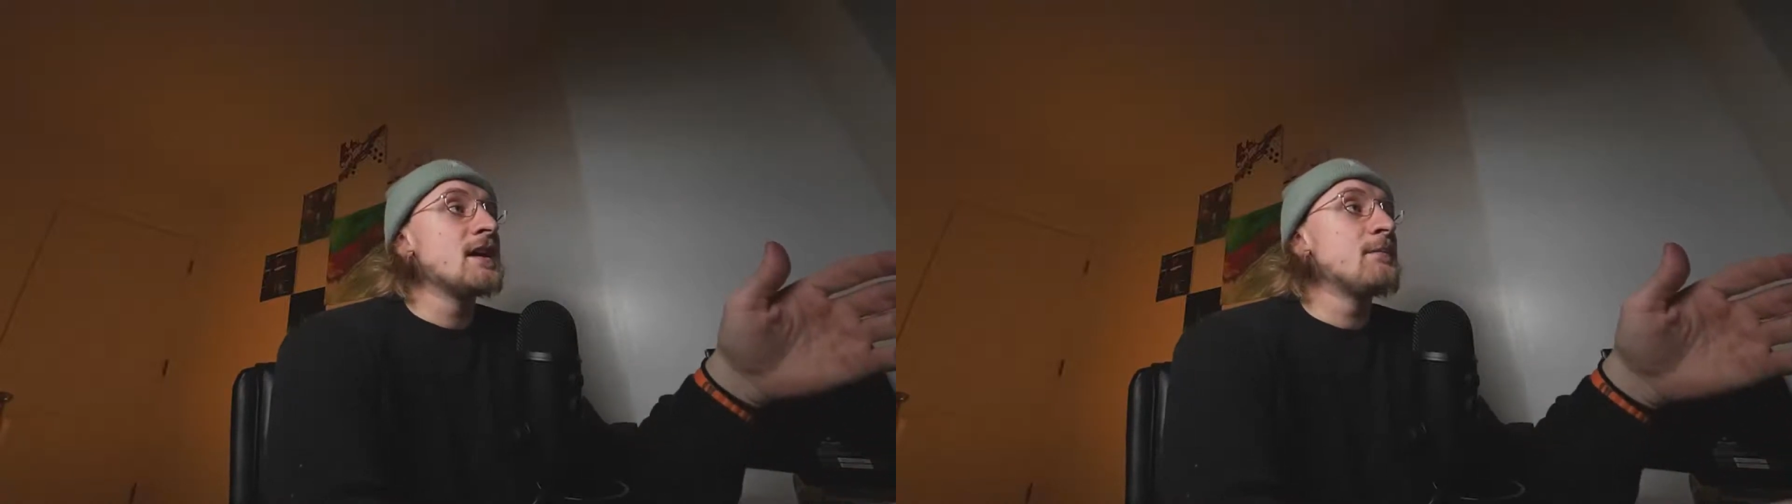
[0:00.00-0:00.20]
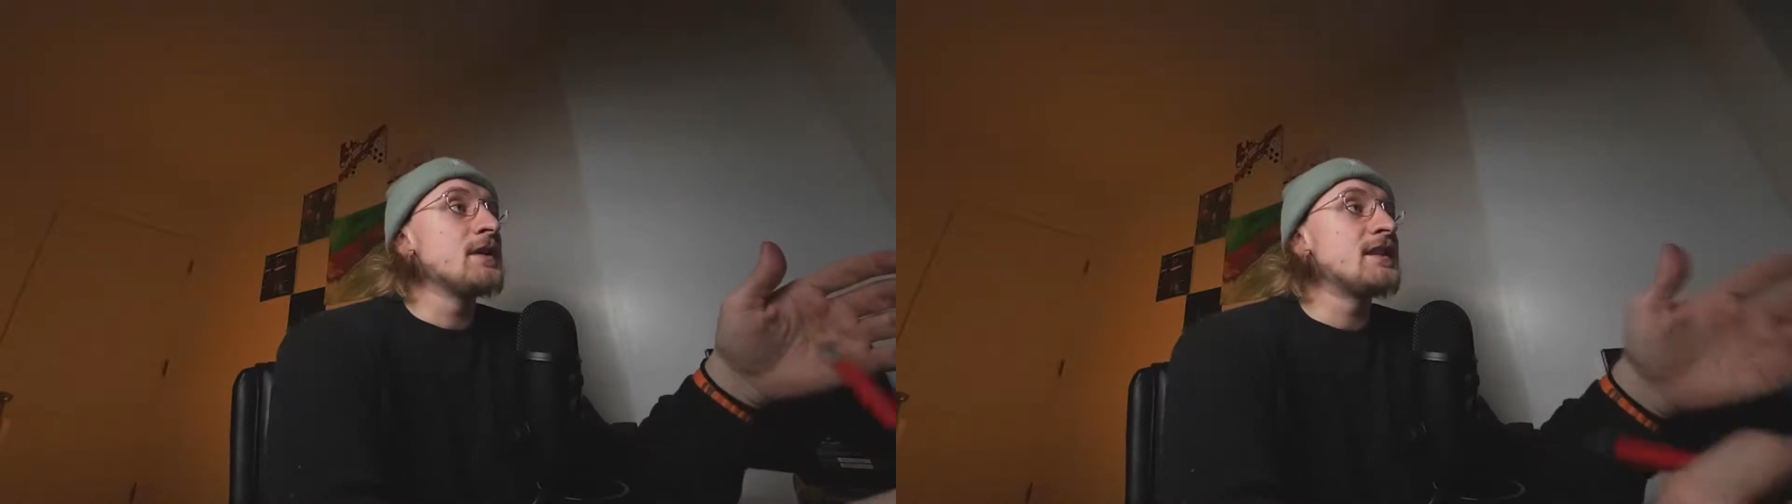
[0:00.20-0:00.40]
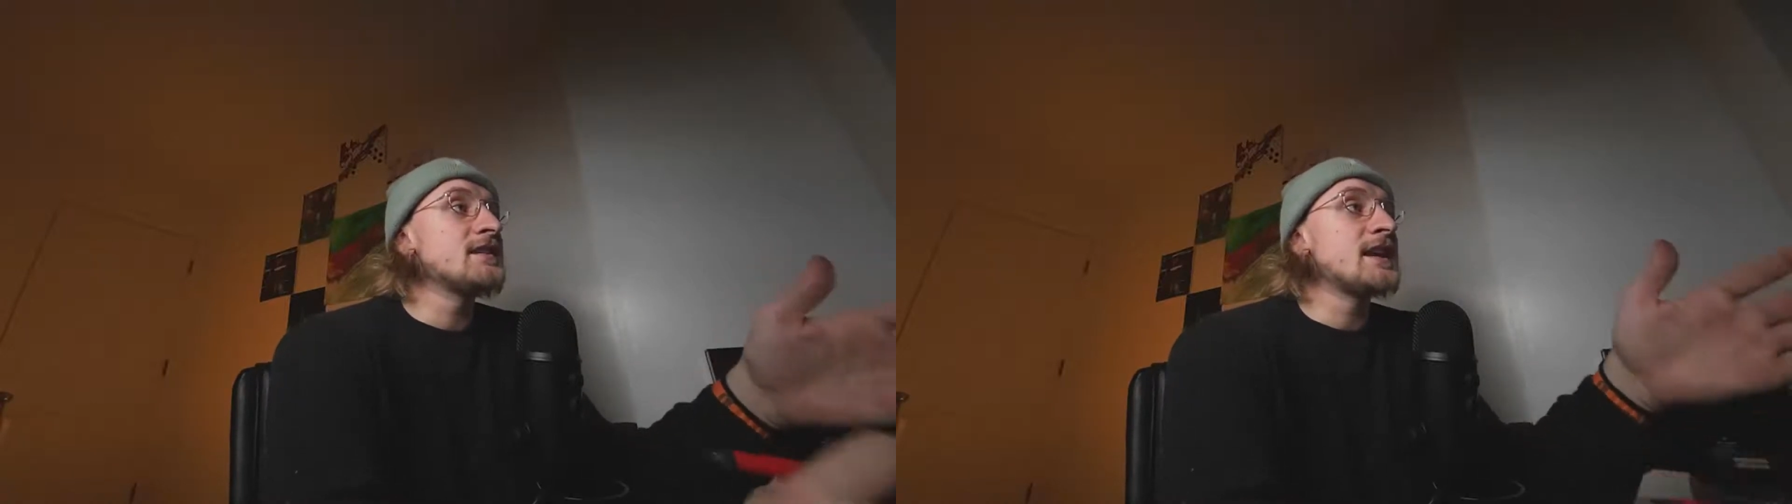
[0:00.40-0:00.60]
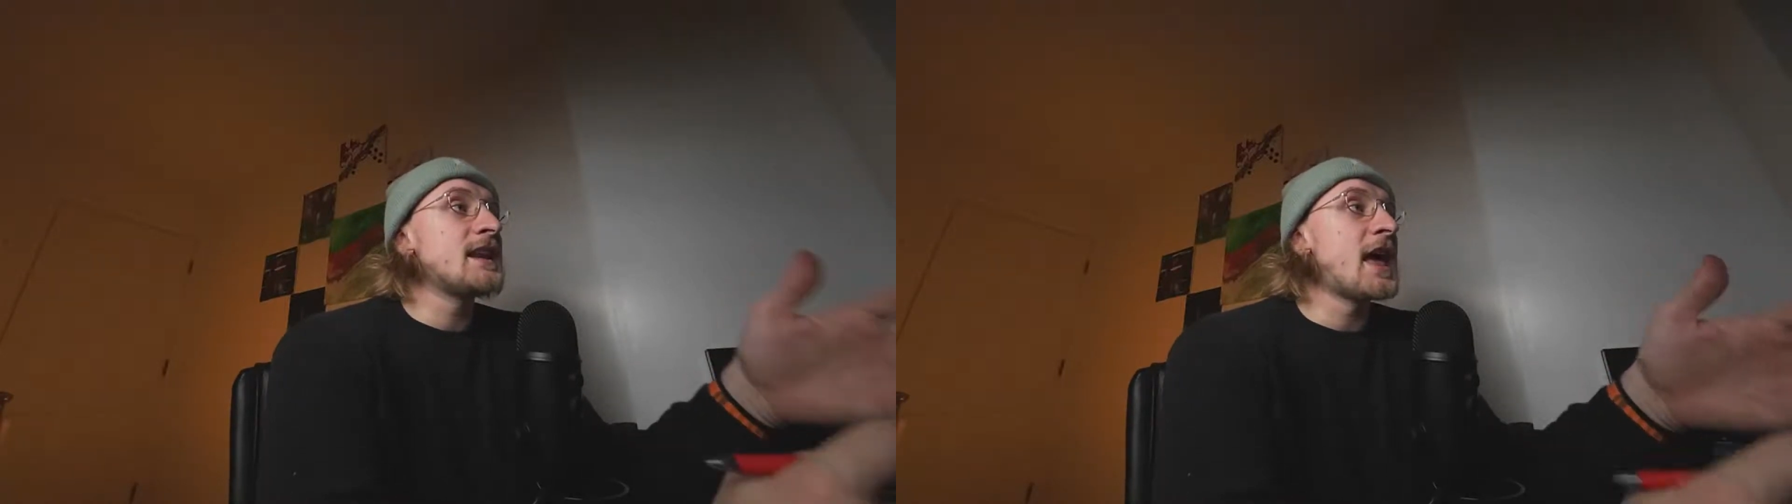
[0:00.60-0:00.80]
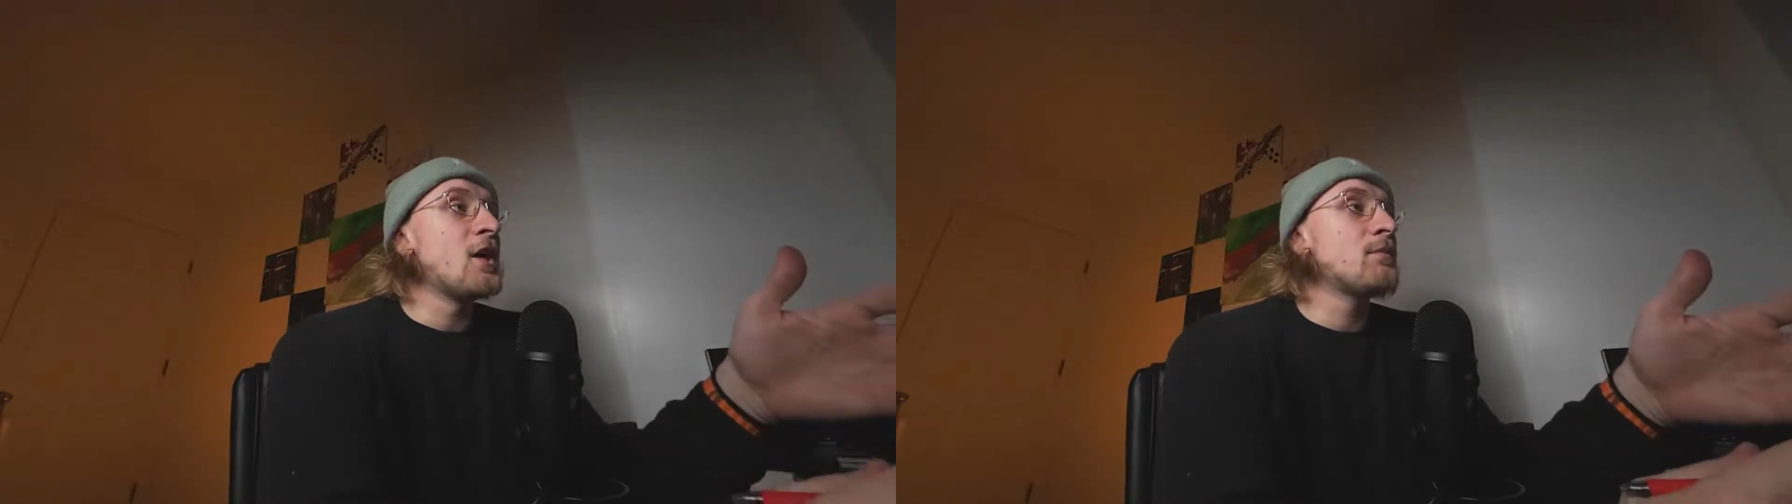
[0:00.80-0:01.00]
But this can
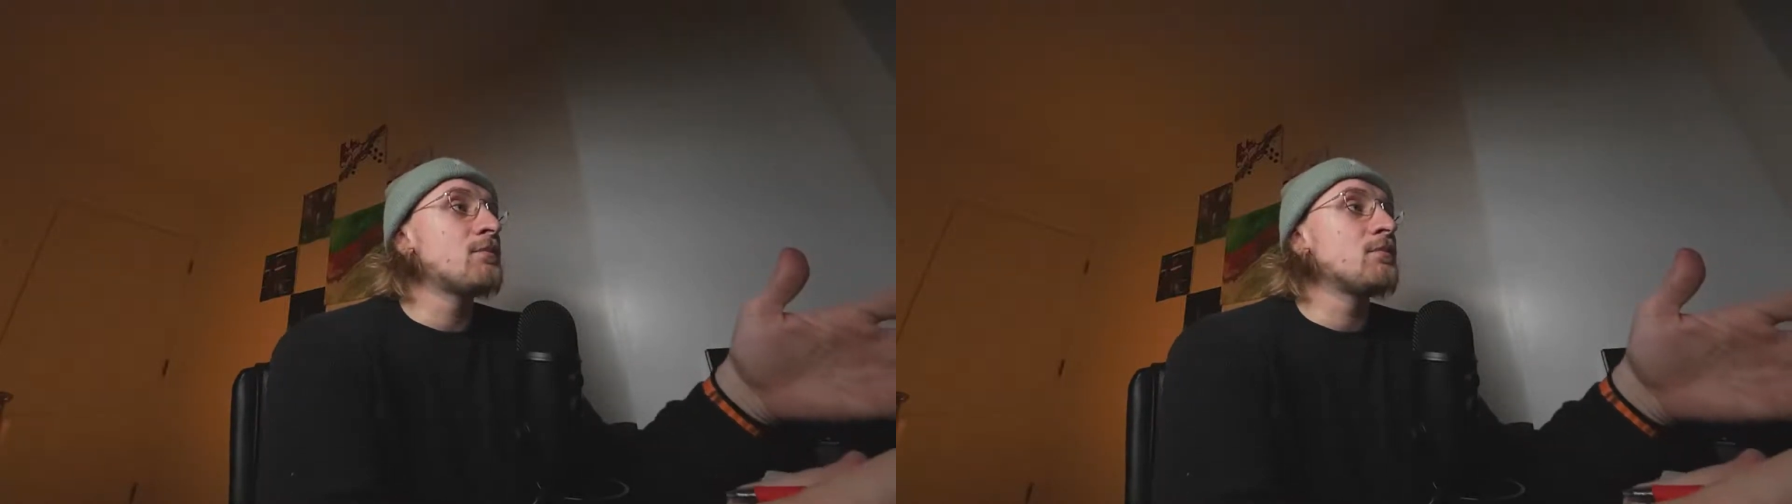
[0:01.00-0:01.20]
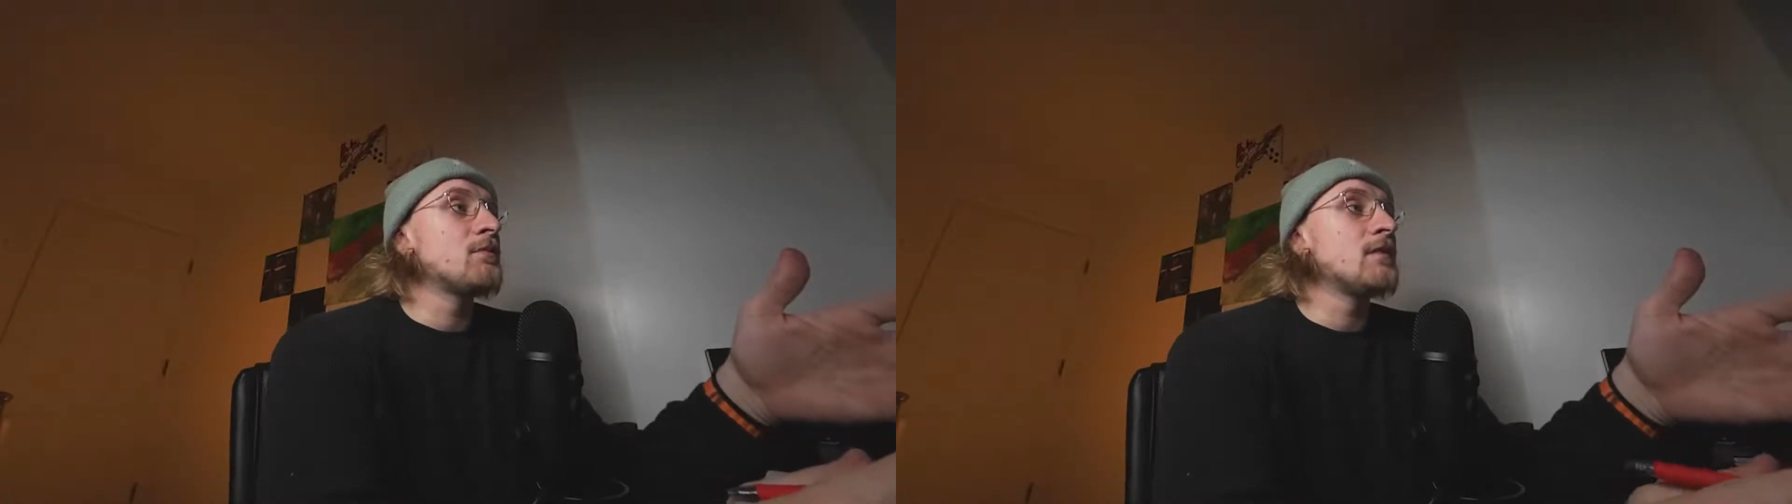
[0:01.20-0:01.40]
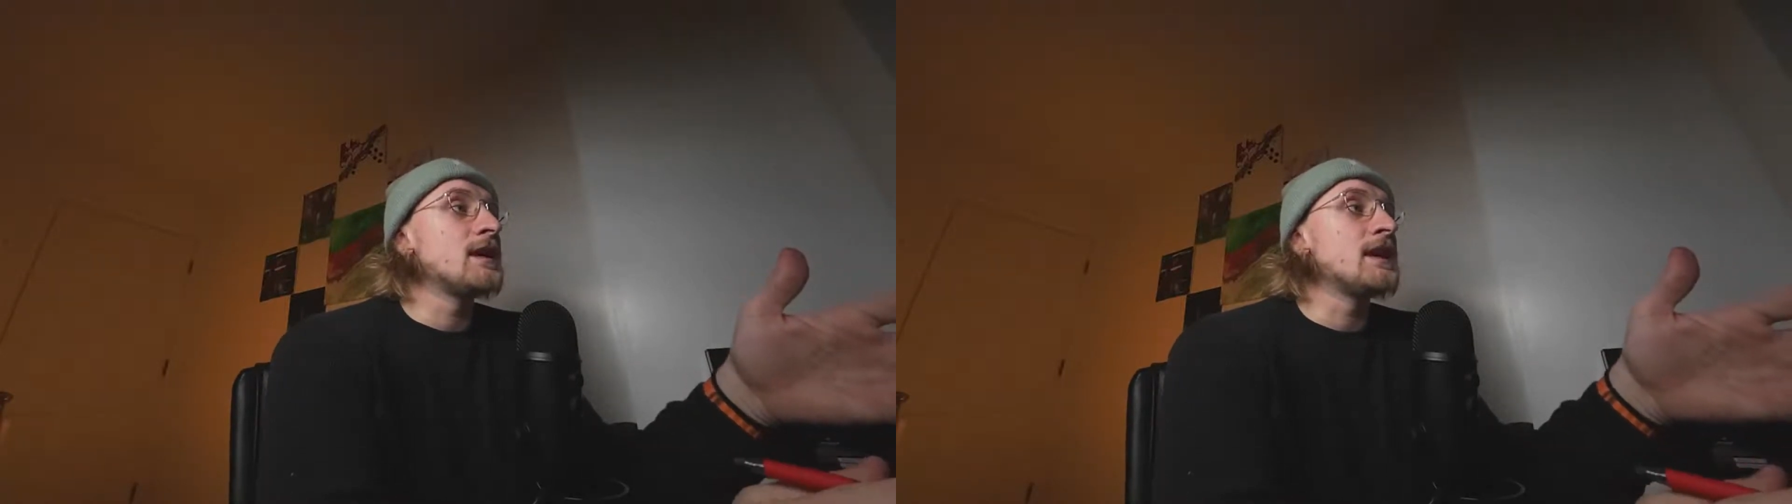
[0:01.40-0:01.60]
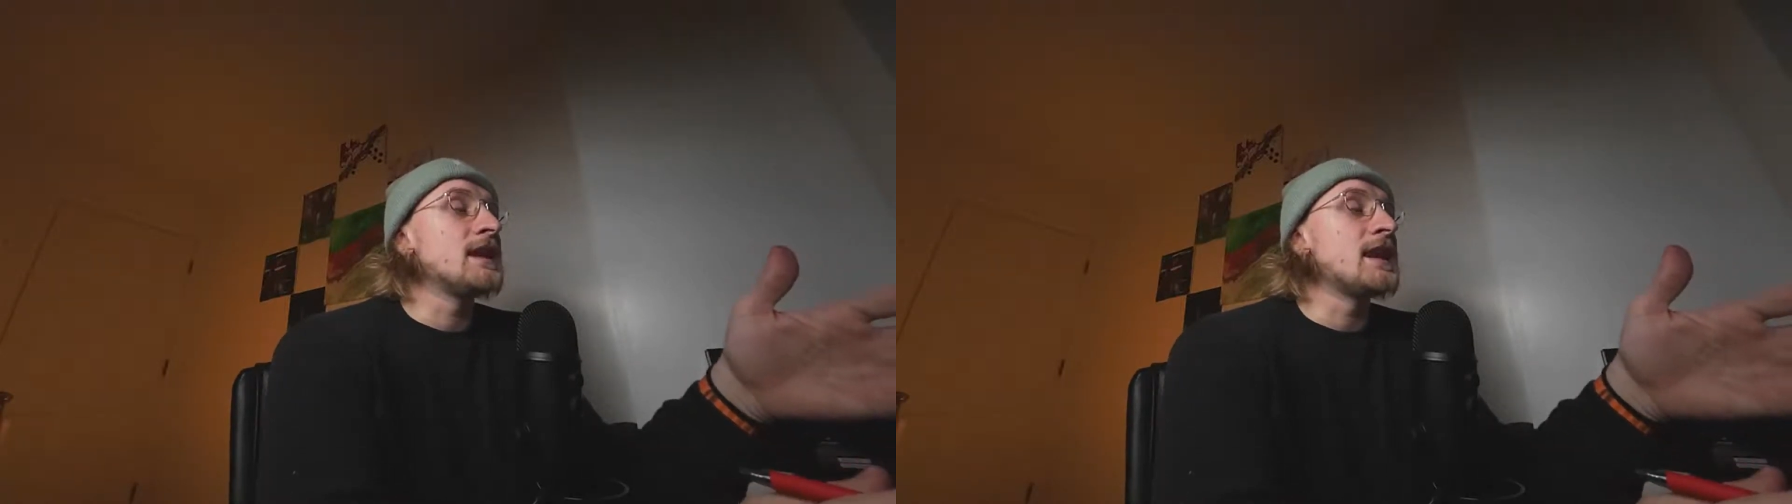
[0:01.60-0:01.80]
help in